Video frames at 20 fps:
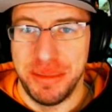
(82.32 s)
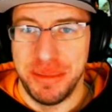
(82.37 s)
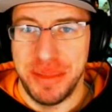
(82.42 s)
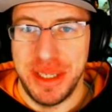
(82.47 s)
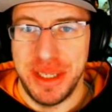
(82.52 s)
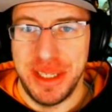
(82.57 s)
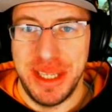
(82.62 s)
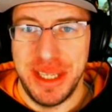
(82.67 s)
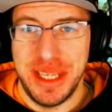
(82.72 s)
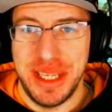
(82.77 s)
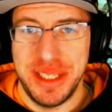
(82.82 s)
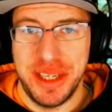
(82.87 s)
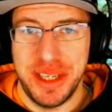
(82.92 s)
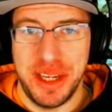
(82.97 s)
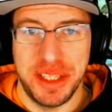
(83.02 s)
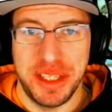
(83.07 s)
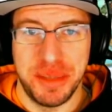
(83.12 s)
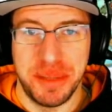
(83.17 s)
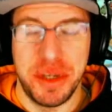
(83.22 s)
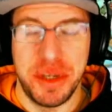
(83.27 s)
That's
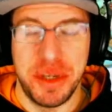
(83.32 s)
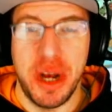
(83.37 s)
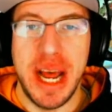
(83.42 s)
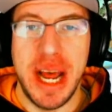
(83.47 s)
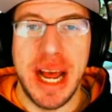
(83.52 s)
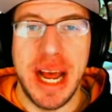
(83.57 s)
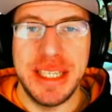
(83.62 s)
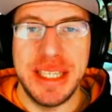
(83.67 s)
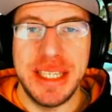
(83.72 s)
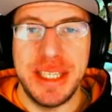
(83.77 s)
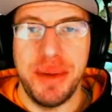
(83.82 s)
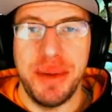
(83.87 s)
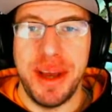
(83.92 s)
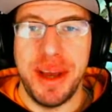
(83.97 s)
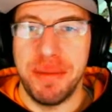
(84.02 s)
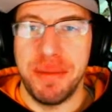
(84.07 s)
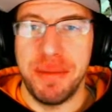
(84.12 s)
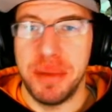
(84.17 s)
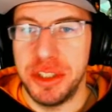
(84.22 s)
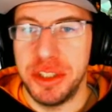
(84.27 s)
awesome. So I see we
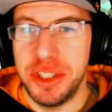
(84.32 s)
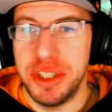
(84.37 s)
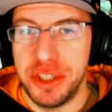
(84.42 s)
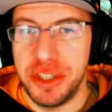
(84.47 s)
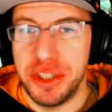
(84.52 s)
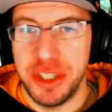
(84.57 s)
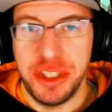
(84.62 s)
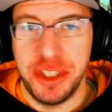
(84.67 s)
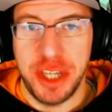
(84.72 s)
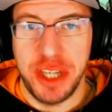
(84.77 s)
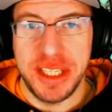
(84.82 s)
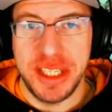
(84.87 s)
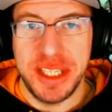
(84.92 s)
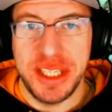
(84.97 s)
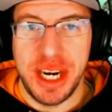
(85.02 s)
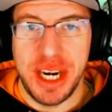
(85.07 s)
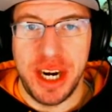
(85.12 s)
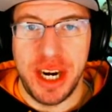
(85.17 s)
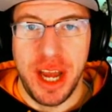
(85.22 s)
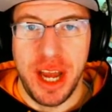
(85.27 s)
have a bunch of screenshots
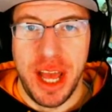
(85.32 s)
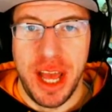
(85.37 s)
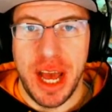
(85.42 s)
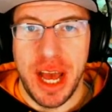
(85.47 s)
here.